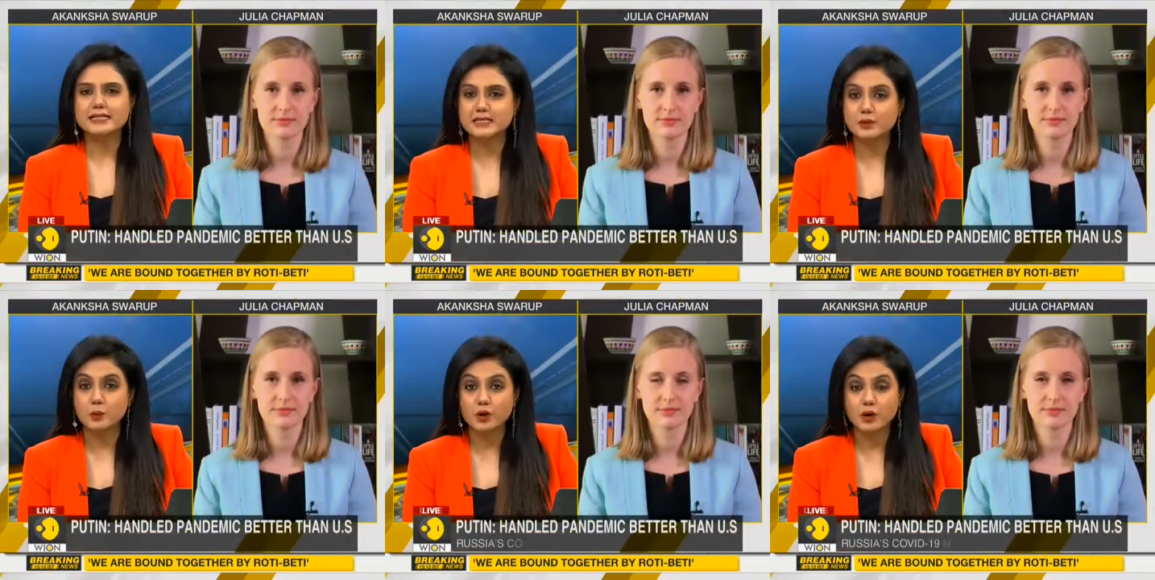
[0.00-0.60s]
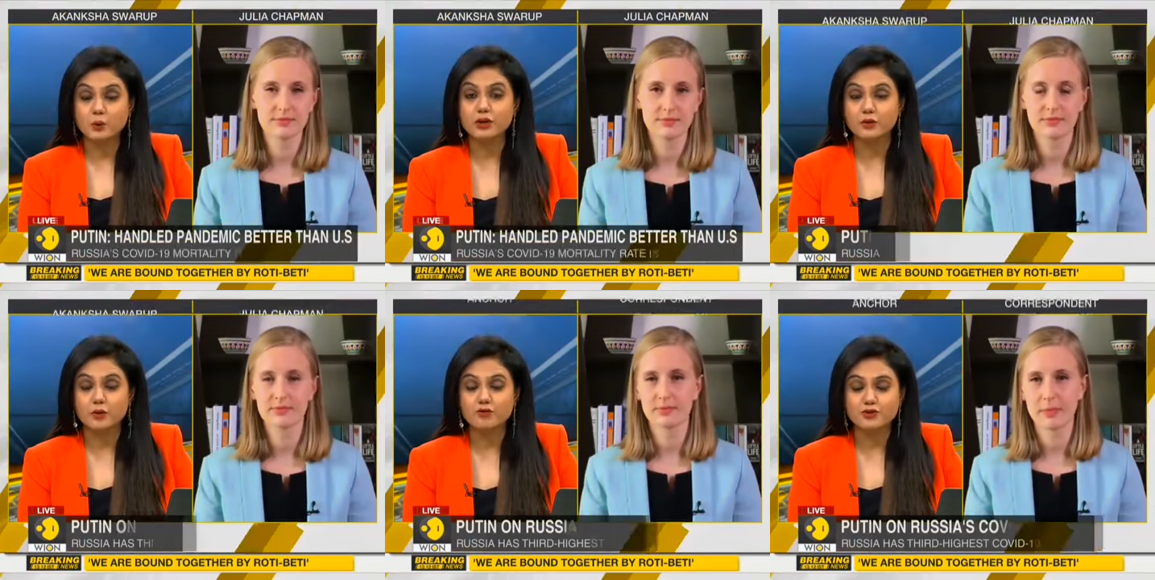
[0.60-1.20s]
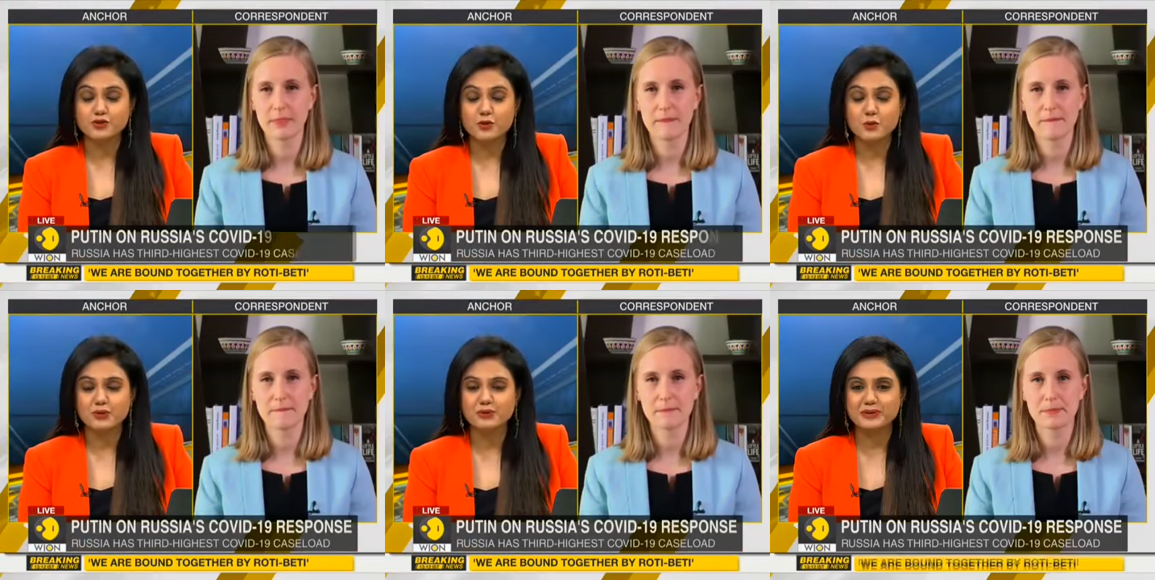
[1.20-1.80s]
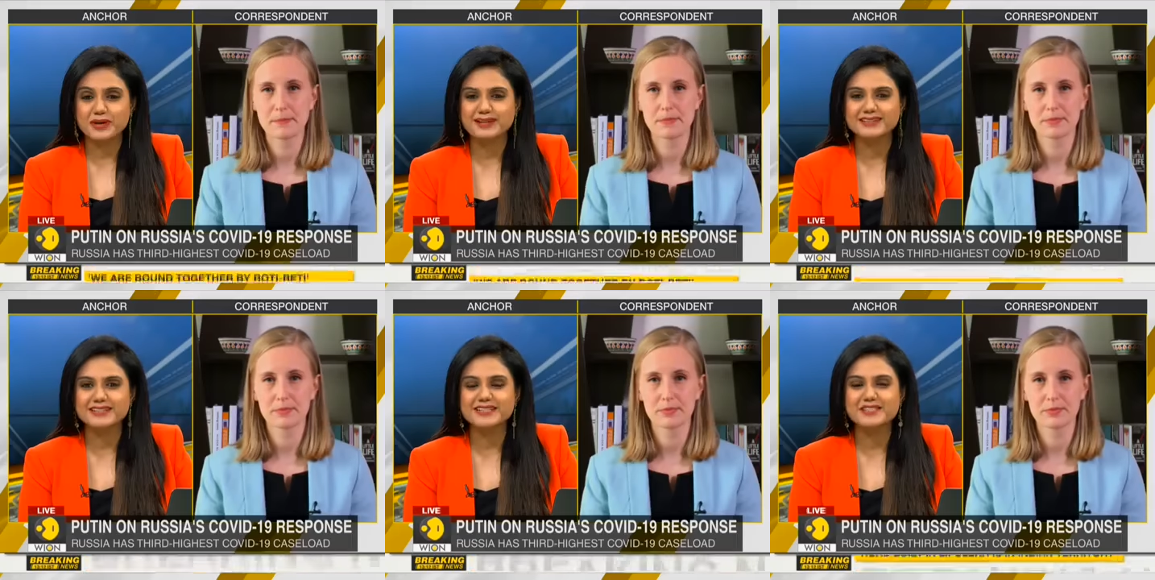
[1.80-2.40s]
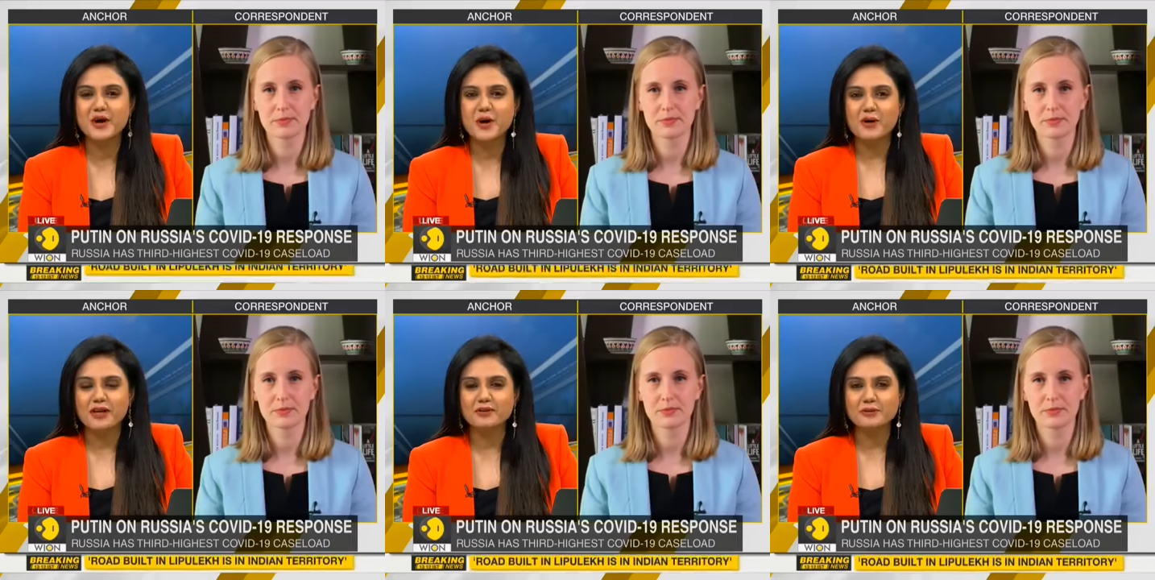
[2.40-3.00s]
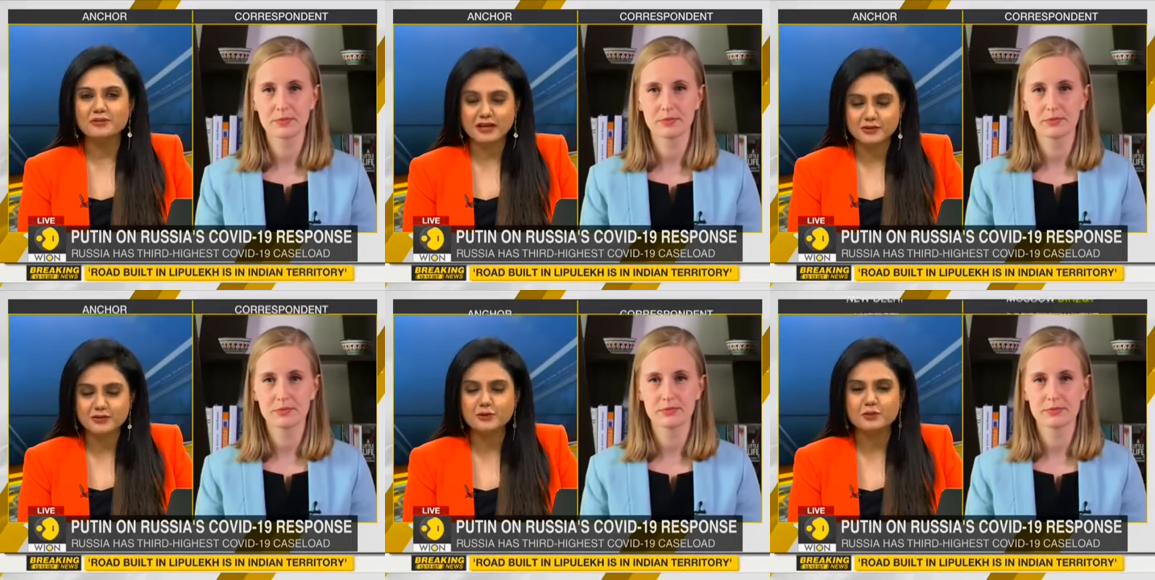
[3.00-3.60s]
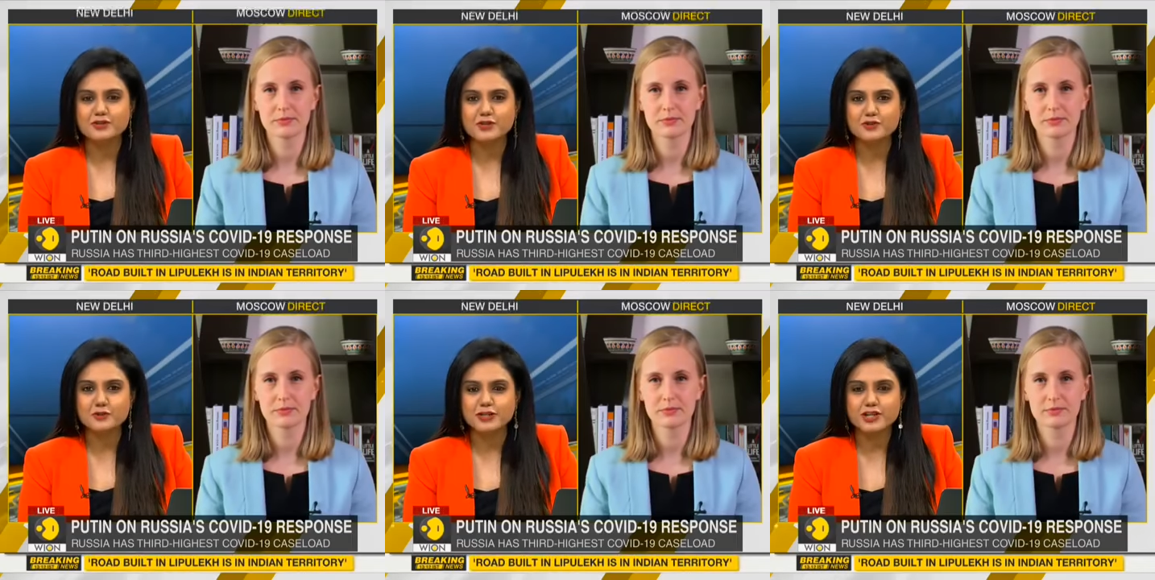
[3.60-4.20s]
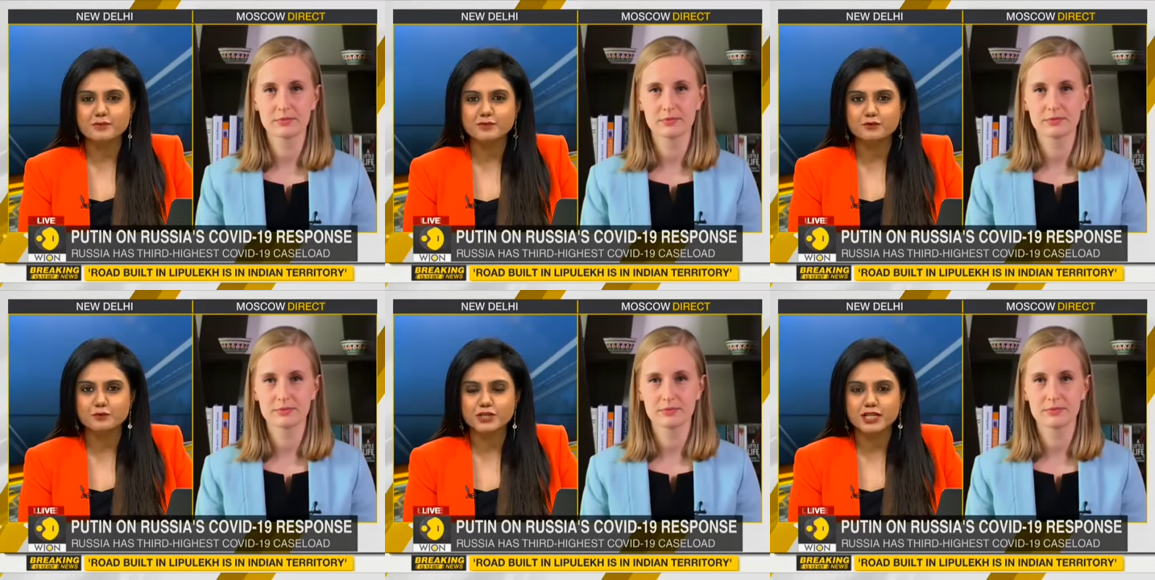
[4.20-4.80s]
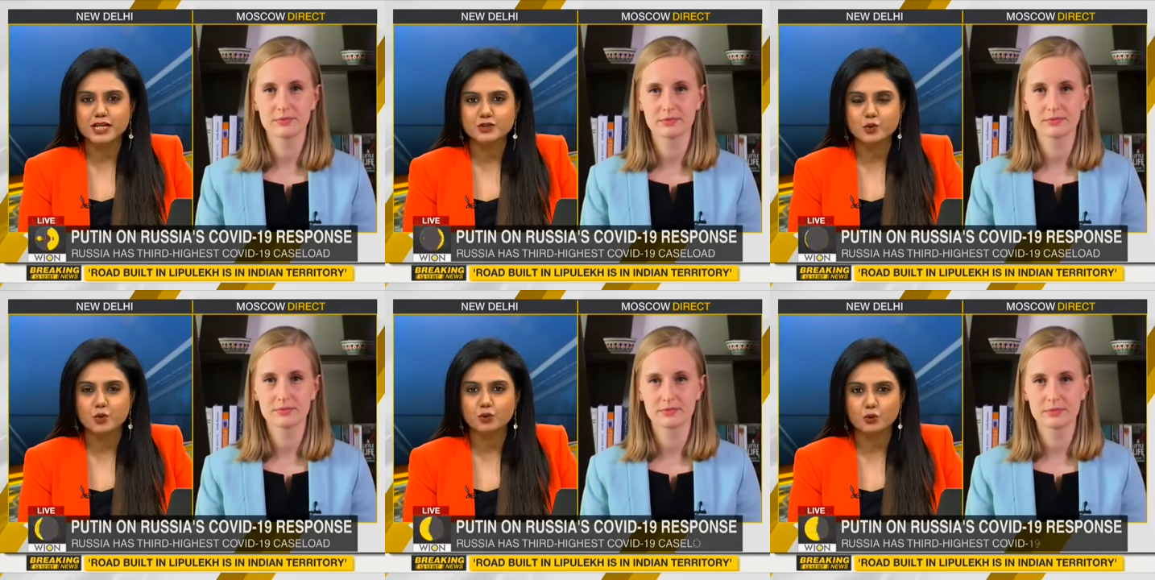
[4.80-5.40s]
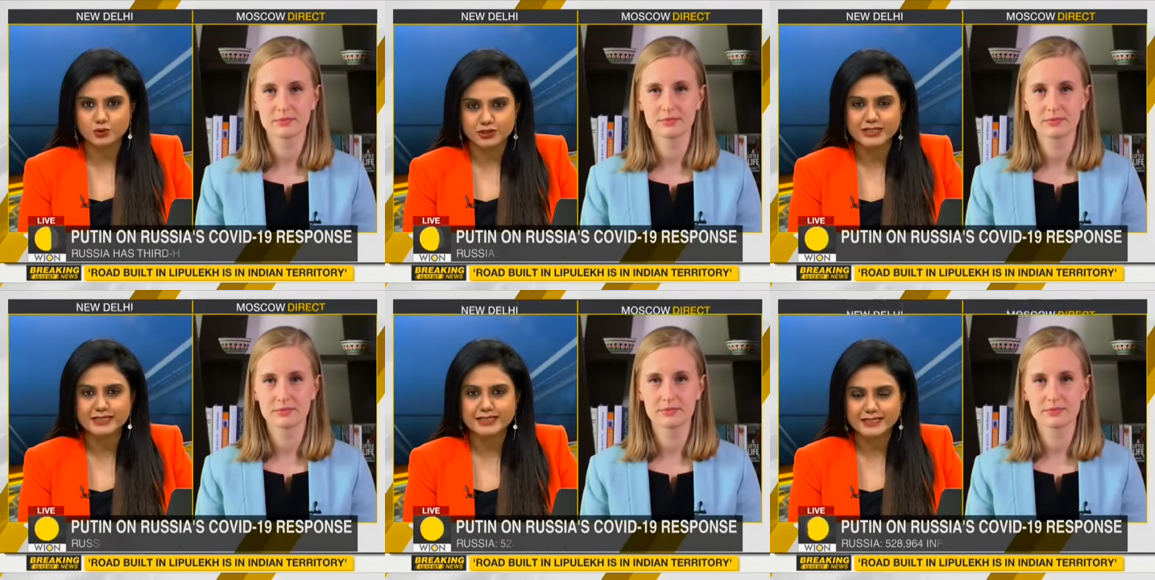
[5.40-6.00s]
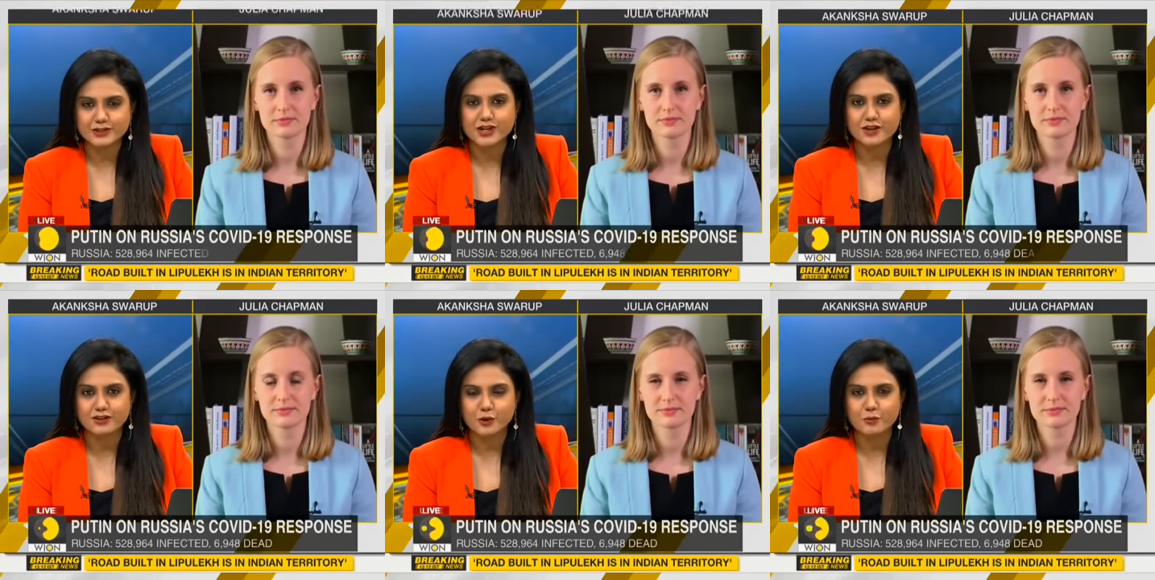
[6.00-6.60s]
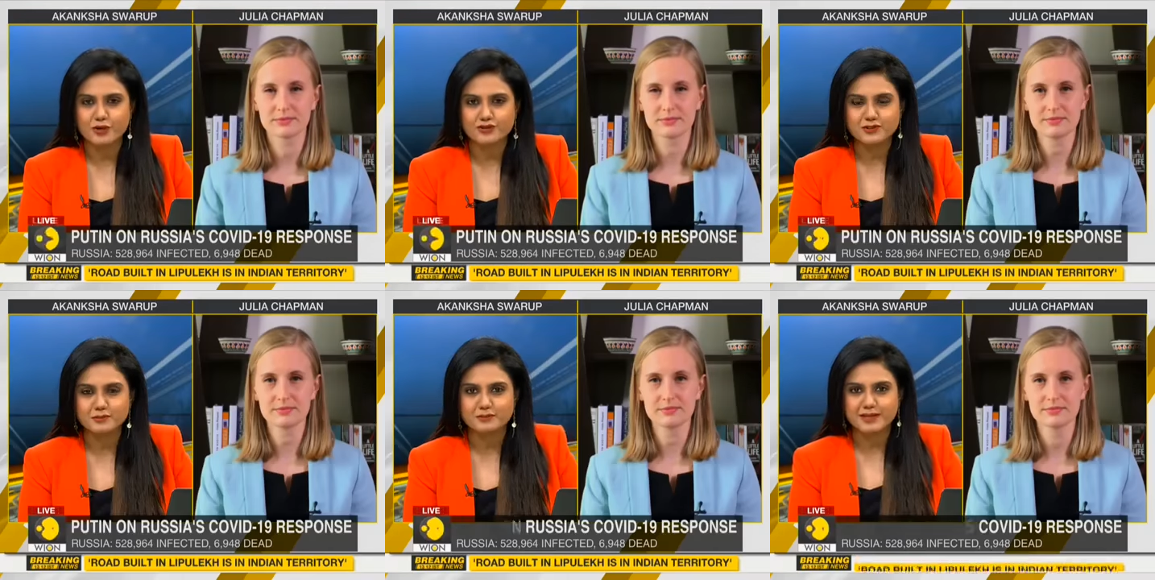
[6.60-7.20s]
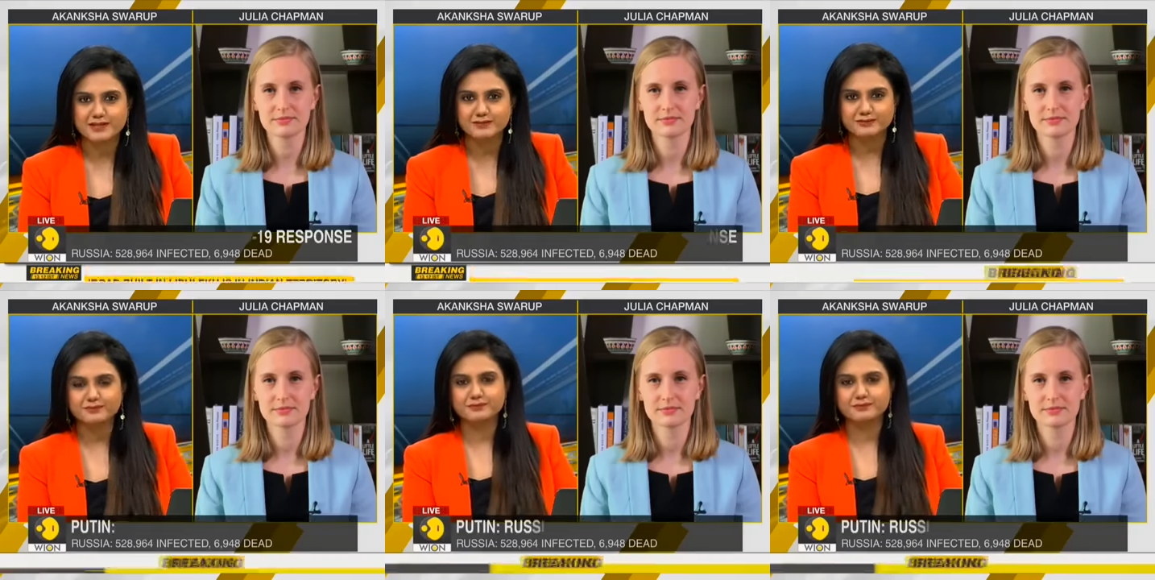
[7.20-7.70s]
Speaker 1: States and the world will know for sure what the reality is. On that note, thank you so much, Julia Chapman, for bringing us all those details and sharing your precious perspective.